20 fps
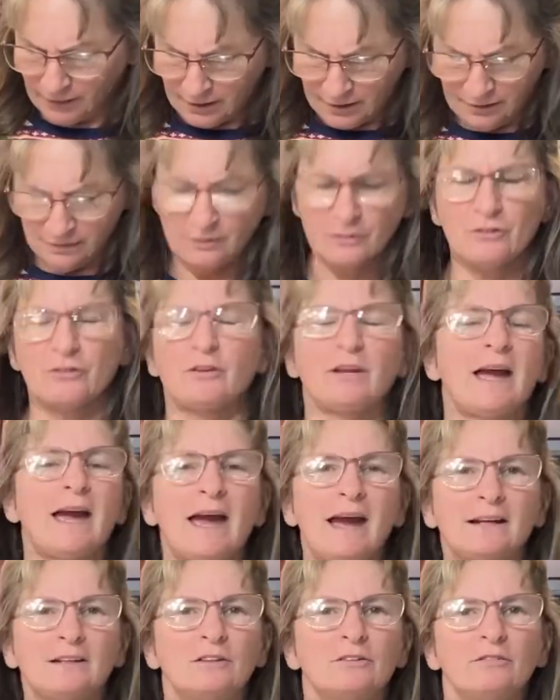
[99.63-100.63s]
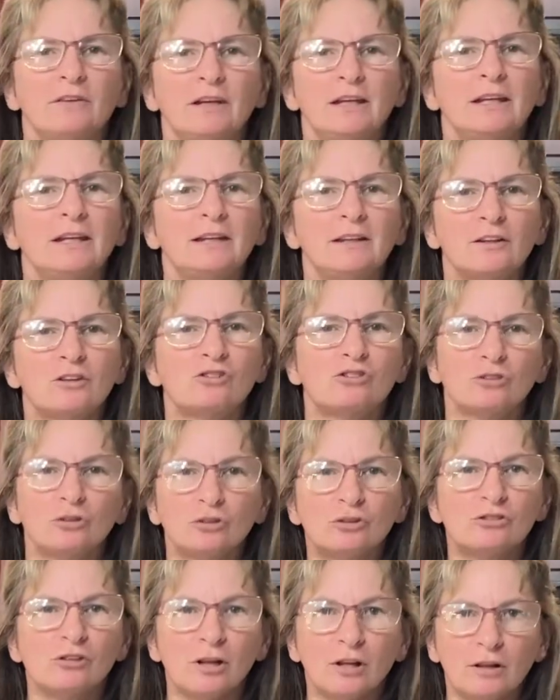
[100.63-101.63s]
This is activating the sugar
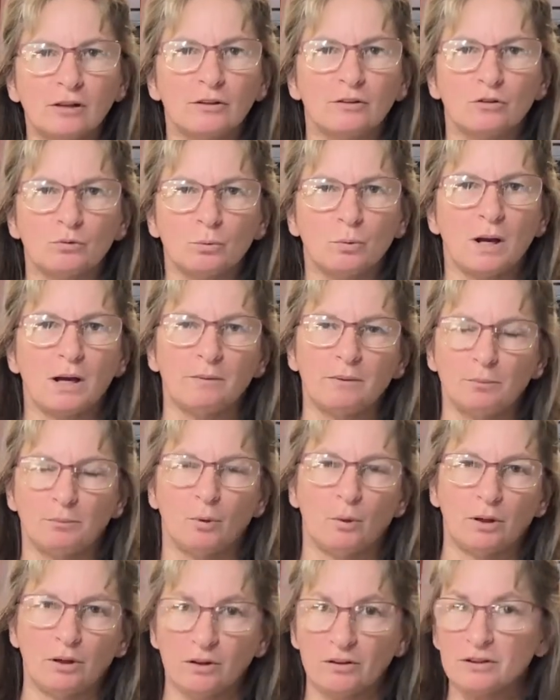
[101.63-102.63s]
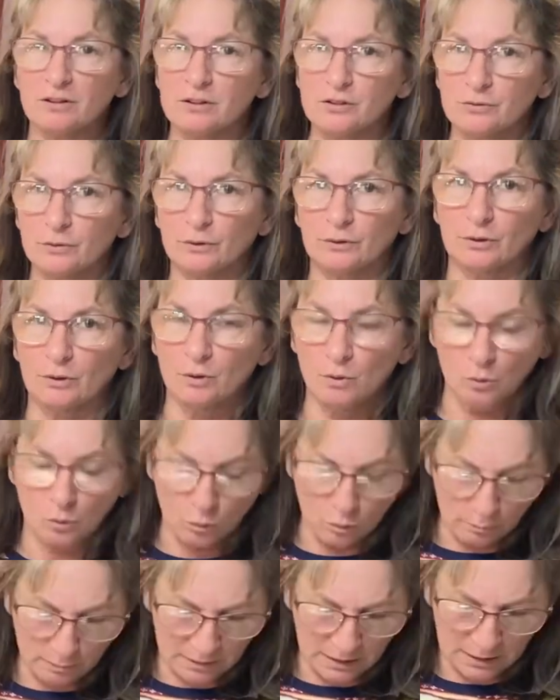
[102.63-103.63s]
gel, is why we boil this for a
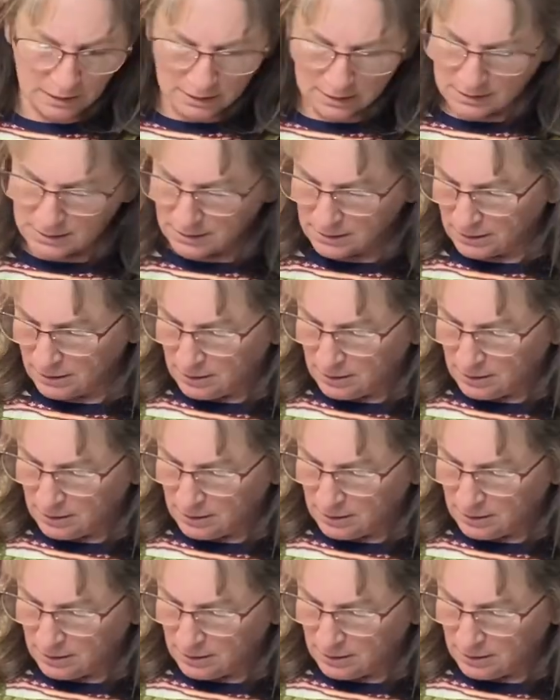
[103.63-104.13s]
whole minute